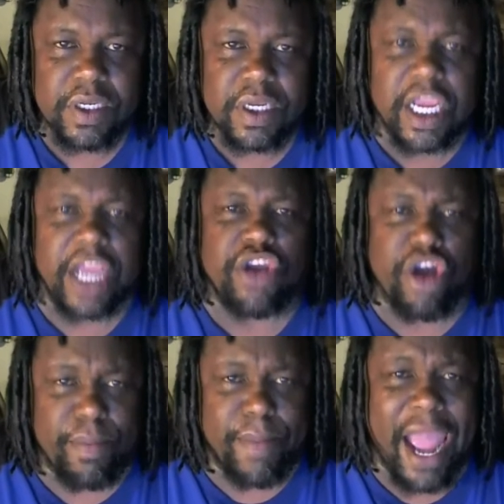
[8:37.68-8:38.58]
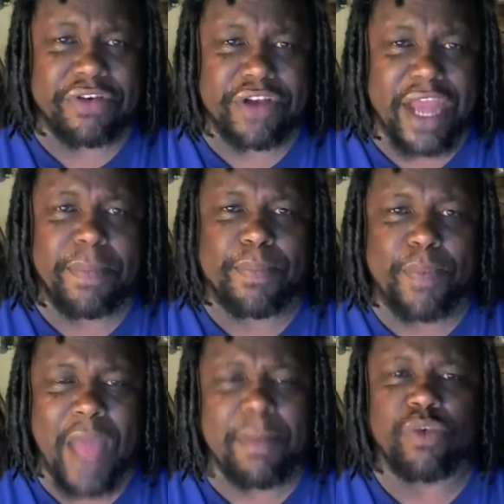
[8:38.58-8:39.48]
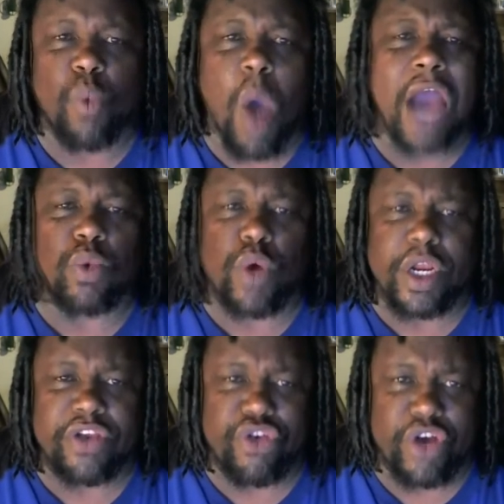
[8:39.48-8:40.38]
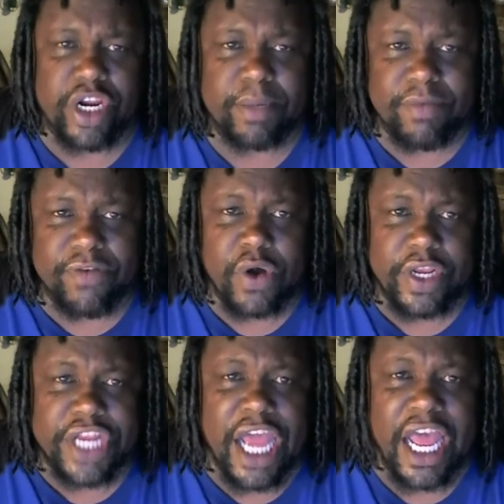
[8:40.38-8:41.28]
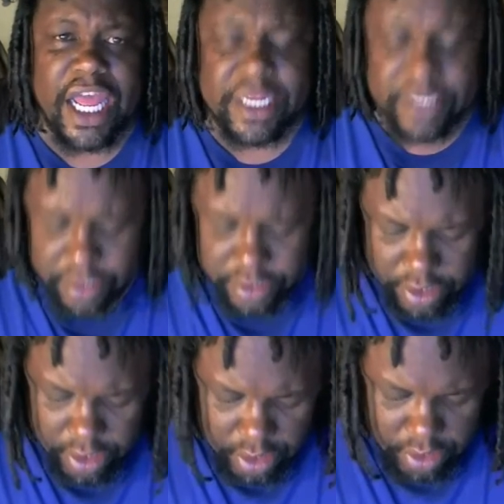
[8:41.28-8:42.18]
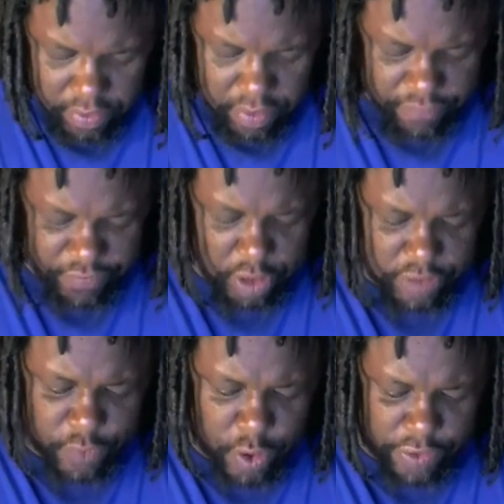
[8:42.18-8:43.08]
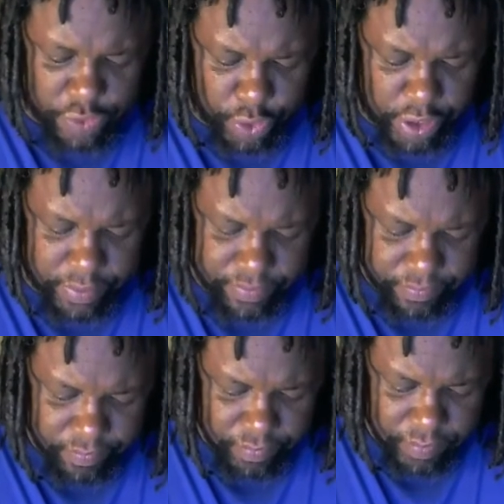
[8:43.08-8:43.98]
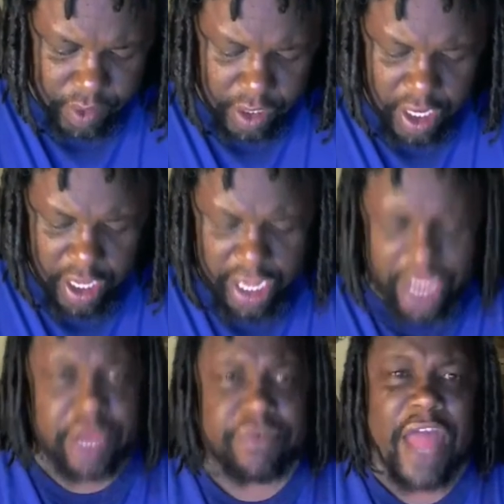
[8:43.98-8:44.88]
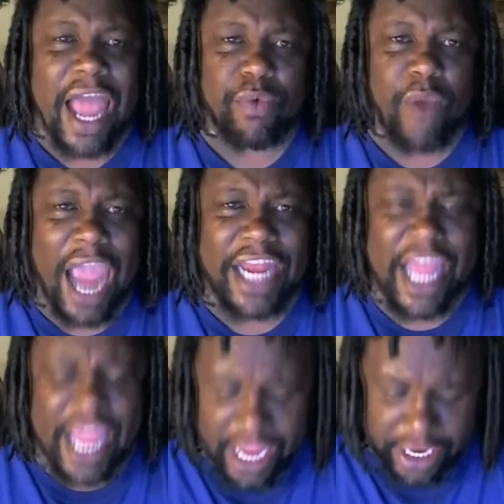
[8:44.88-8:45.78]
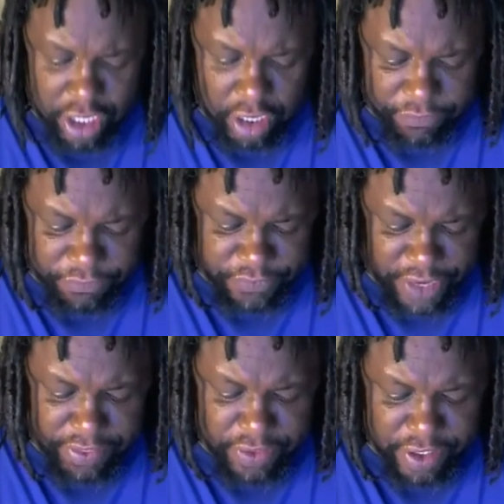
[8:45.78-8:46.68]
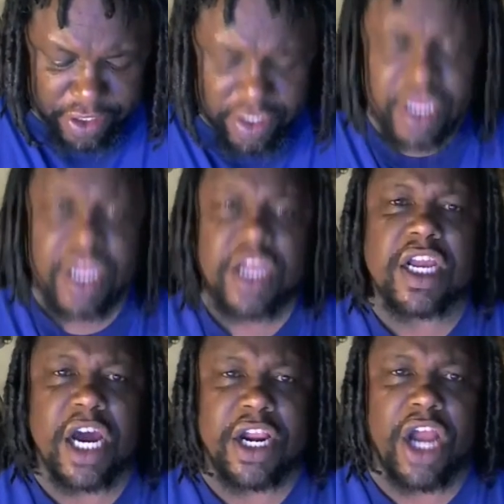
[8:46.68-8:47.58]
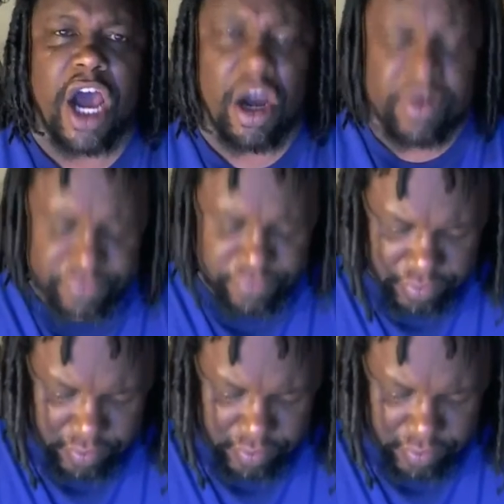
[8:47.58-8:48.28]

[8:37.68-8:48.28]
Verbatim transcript: Can you imagine that? How much water would he drink before he died? The verse 43. And if thy right hand offend thee, cut it off.